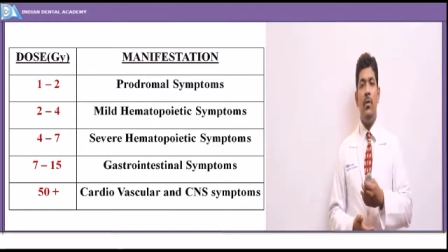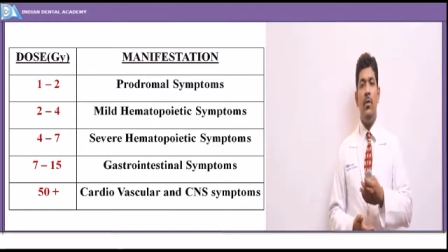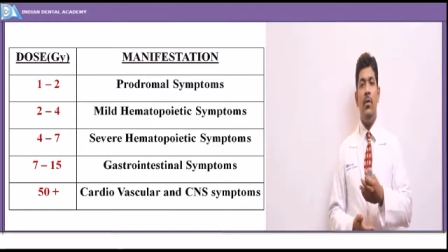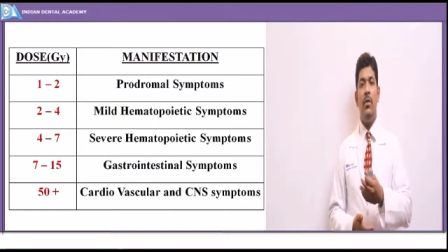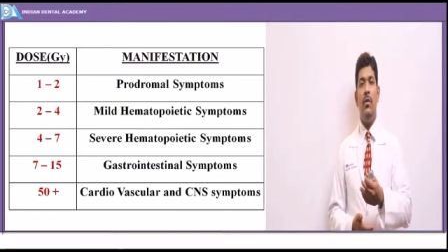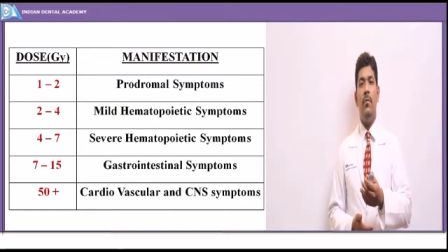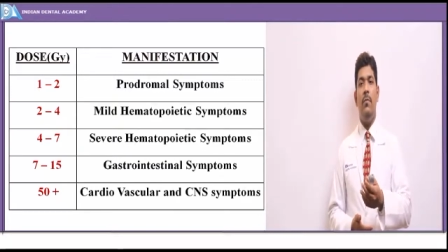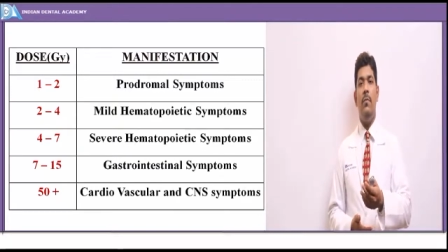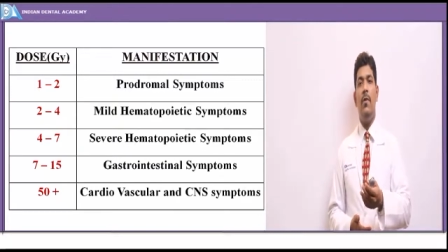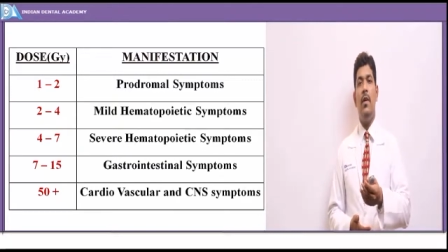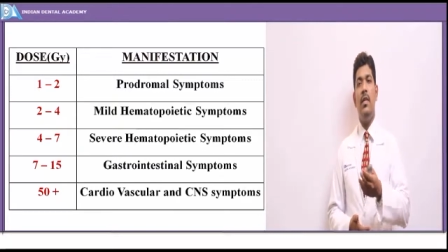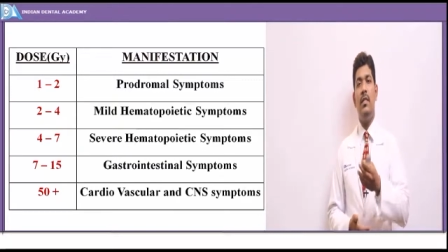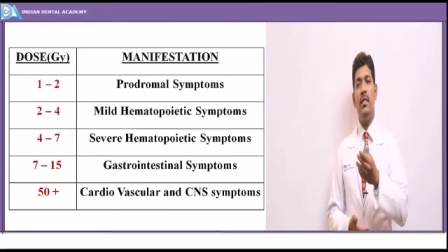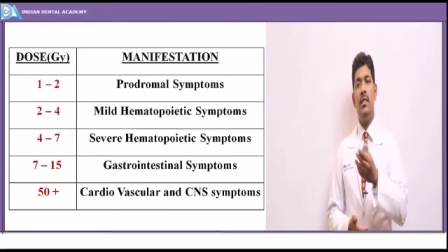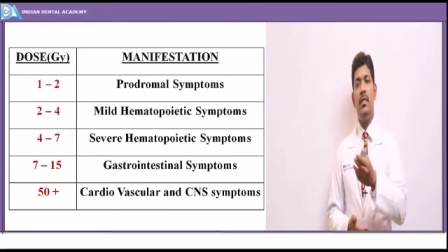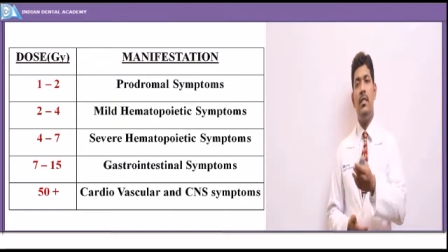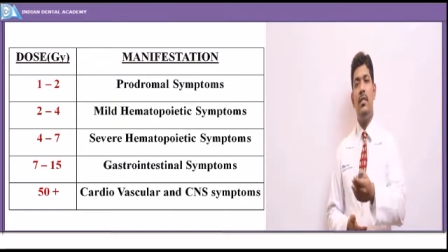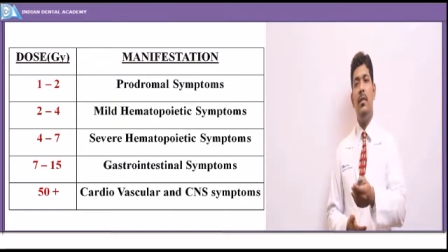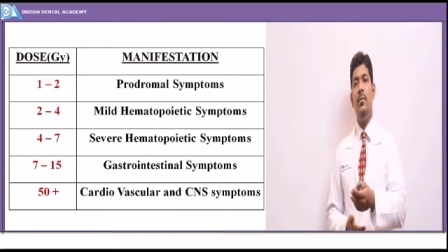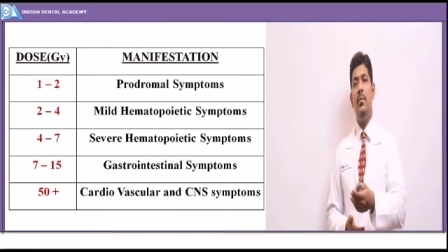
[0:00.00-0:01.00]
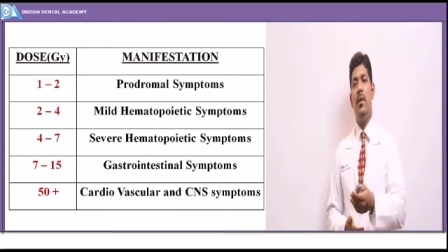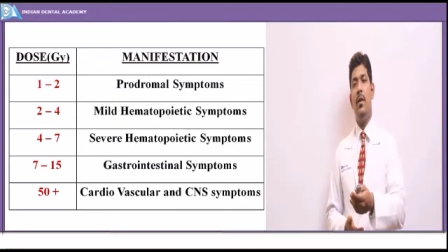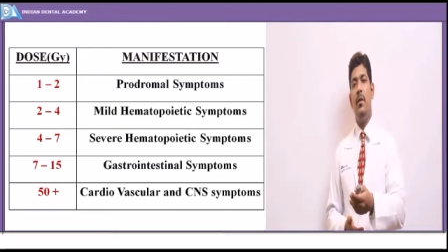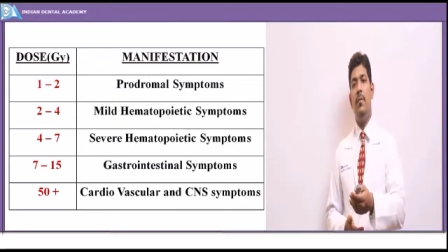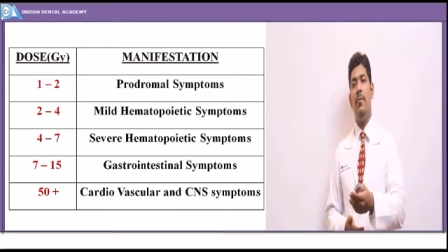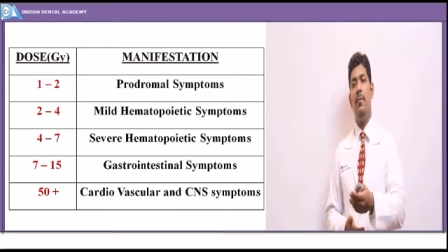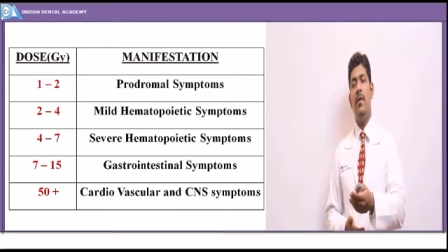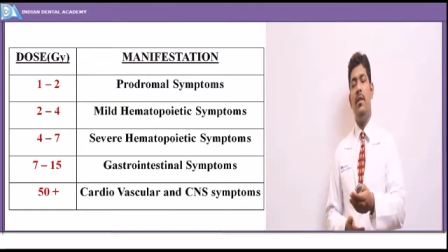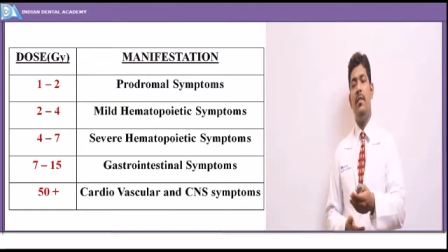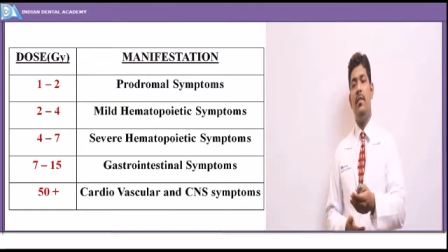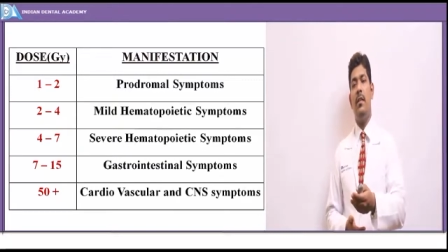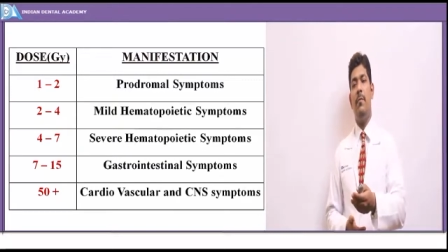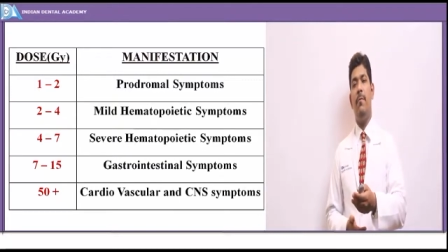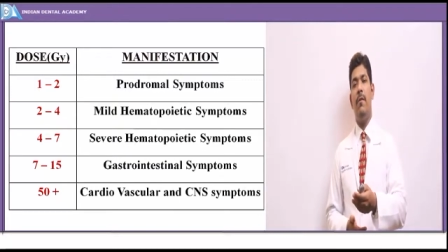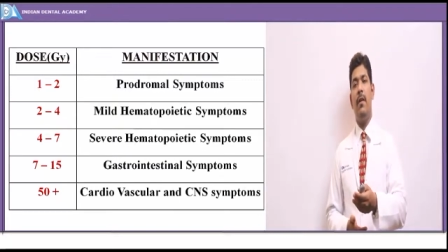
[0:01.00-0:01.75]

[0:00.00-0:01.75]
So the first sim, uh, first